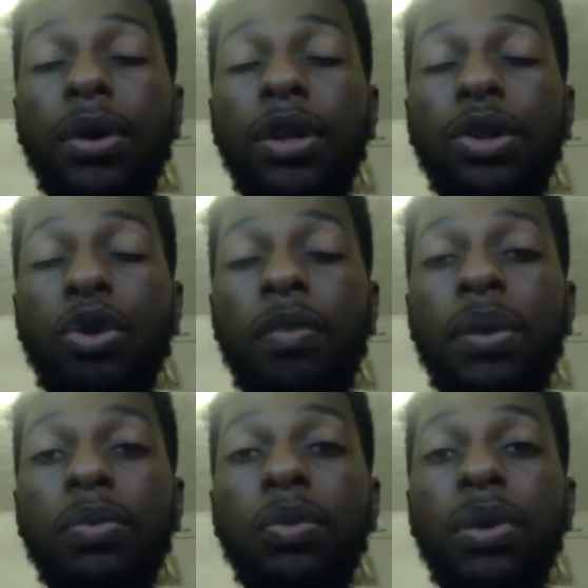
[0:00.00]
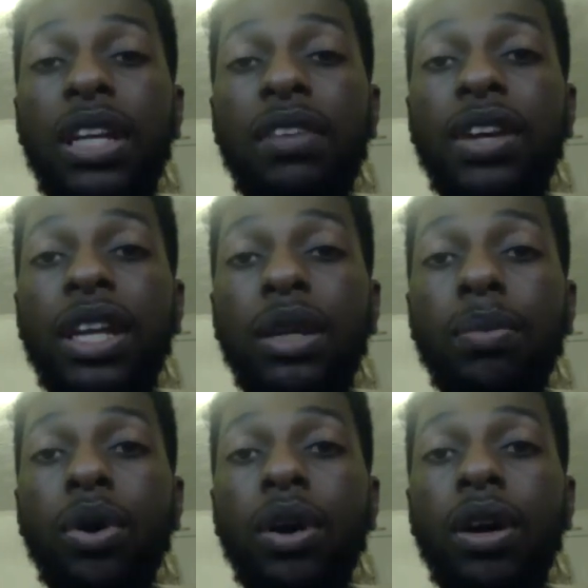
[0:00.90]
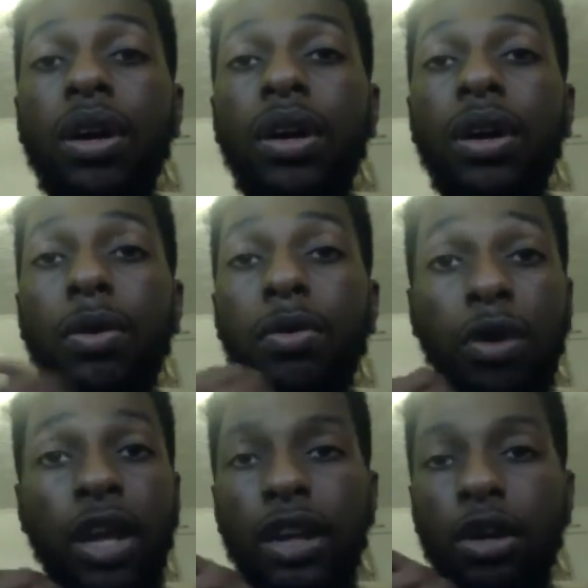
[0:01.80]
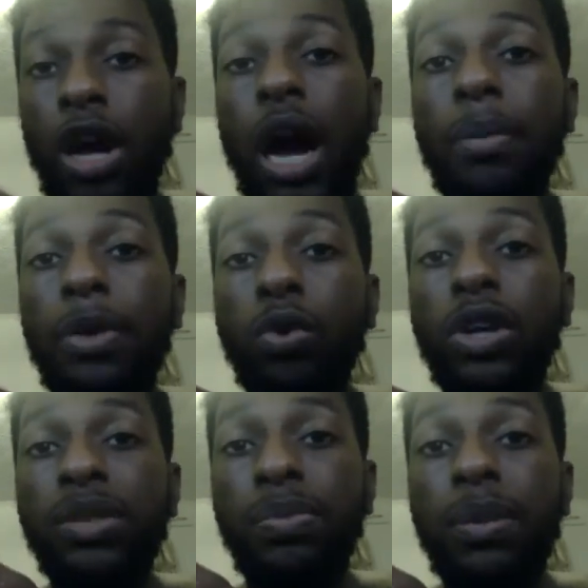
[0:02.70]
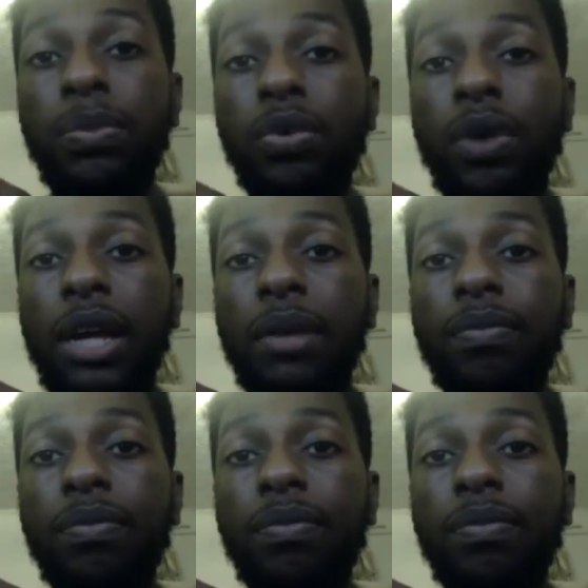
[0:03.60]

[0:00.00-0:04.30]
you have people believing in the book, again, the common word is people, right?